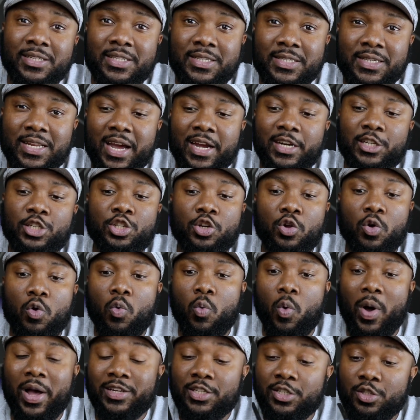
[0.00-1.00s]
the design.
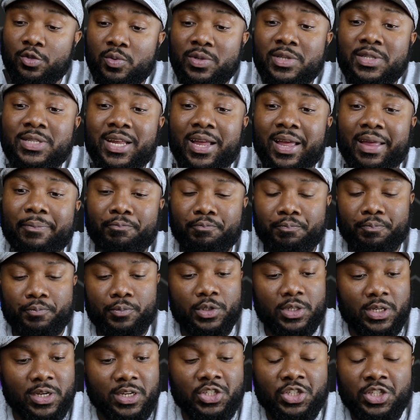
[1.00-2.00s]
So as soon as I
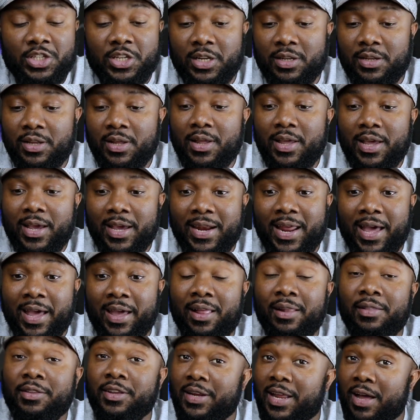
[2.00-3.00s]
touched it and I
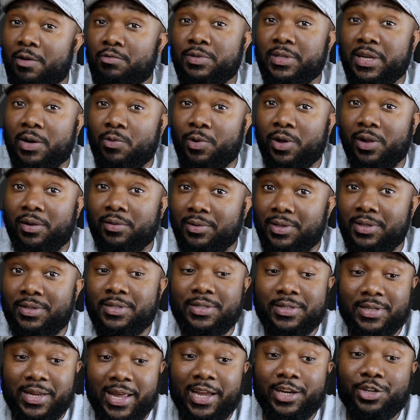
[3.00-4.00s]
held it, I was like, well,
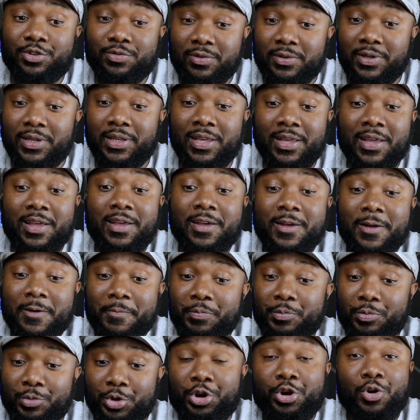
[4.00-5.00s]
this is actually,
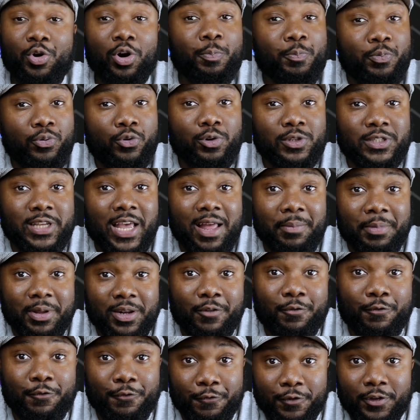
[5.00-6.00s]
a pro
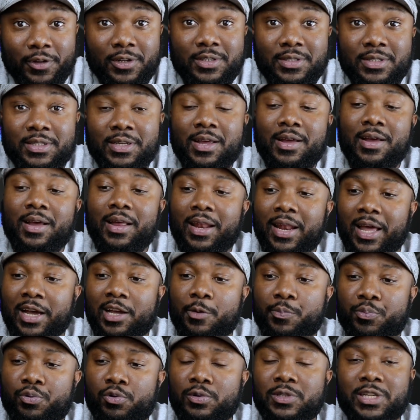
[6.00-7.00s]
tablet. It feels
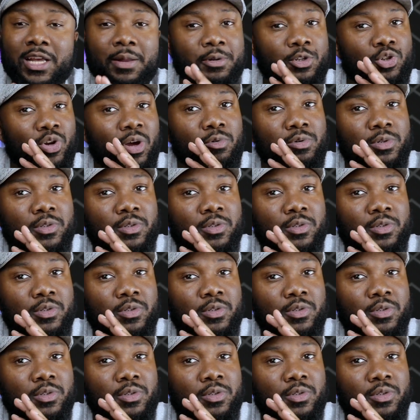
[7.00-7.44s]
like a pro tablet. So